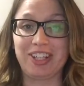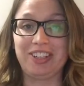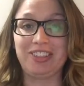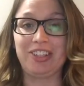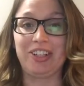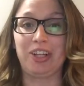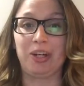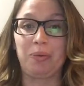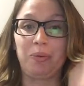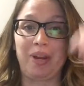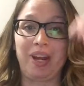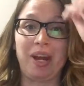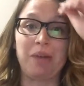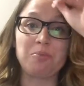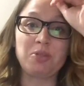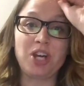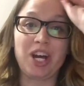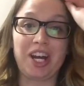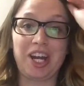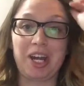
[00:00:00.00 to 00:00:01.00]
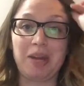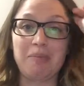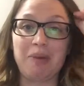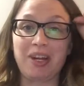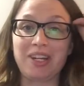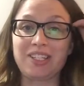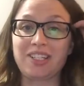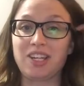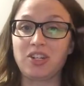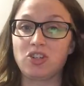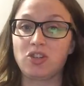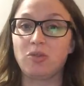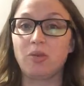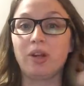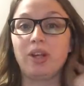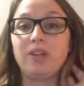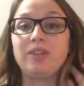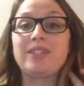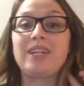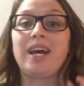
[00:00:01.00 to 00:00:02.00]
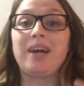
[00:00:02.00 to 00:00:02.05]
clear when I'm talking about essential oils,